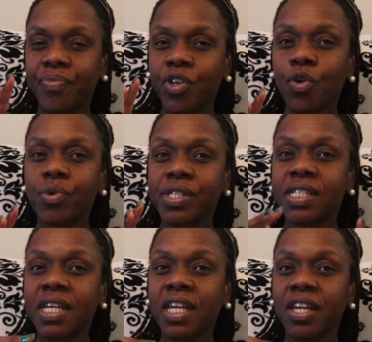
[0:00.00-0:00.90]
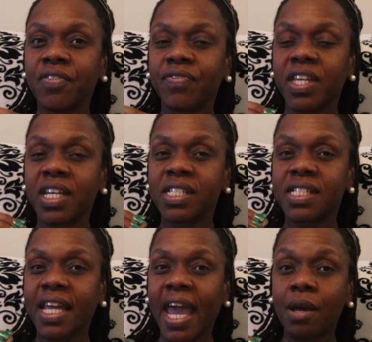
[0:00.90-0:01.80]
you receive
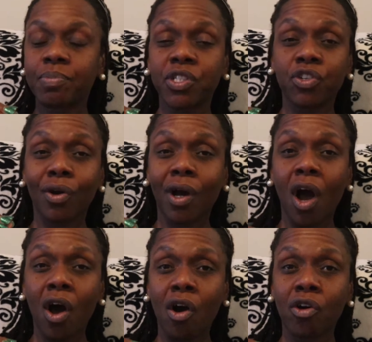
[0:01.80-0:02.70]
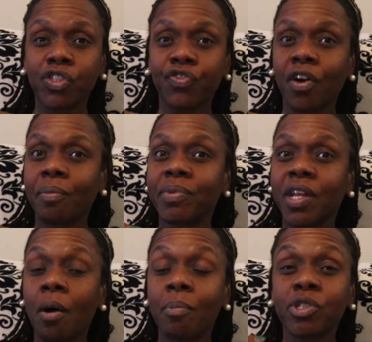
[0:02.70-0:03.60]
these scamster calls from
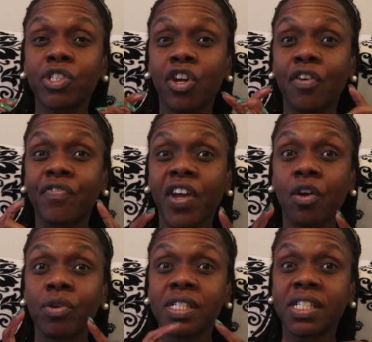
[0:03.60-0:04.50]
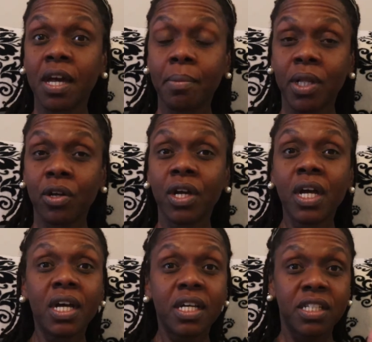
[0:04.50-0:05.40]
numbers that are very similar
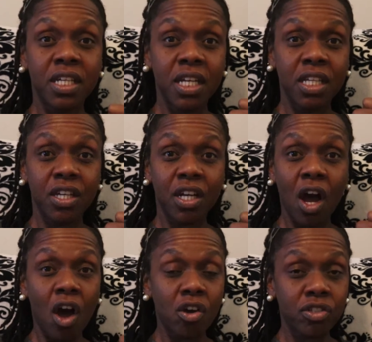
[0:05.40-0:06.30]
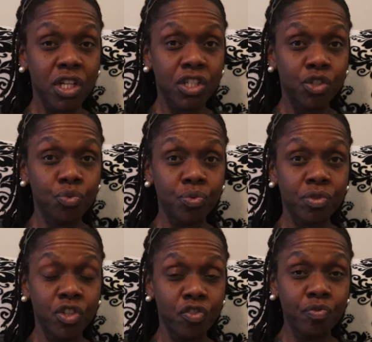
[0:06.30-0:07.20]
to either calls that
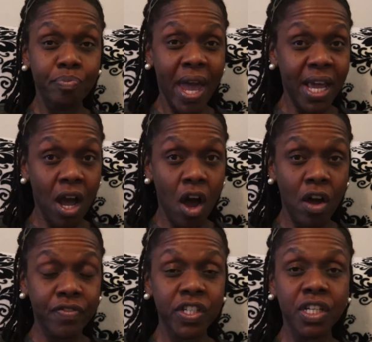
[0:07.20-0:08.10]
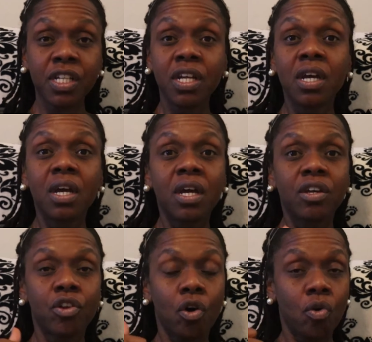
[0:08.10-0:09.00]
you make often,
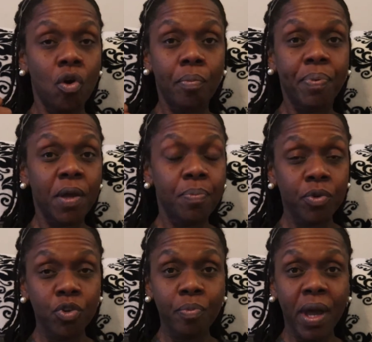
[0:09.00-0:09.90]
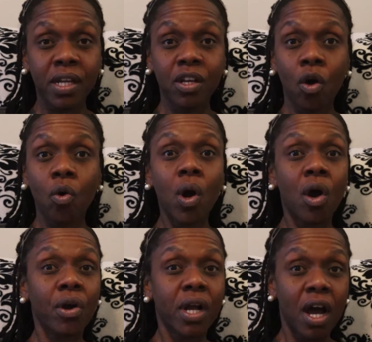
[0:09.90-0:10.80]
or people you may know,
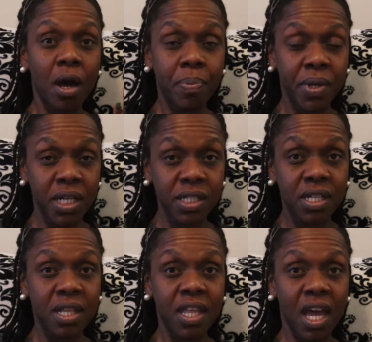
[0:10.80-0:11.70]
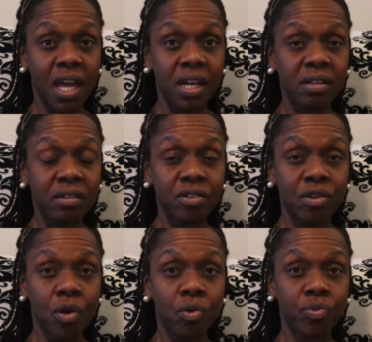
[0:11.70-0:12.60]
or companies that
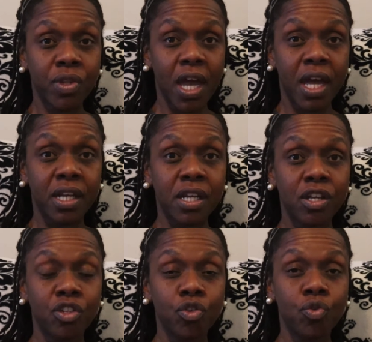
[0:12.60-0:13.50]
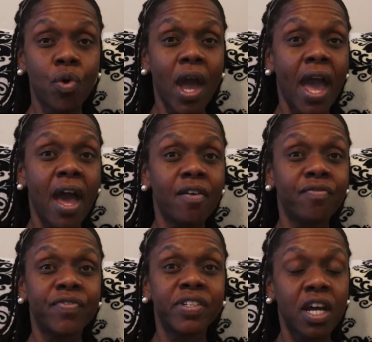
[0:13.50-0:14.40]
you
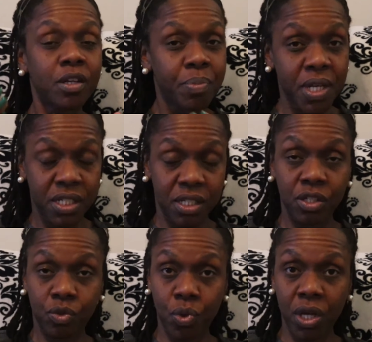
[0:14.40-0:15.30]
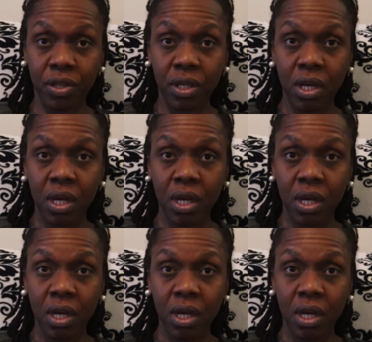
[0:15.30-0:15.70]
have done business with.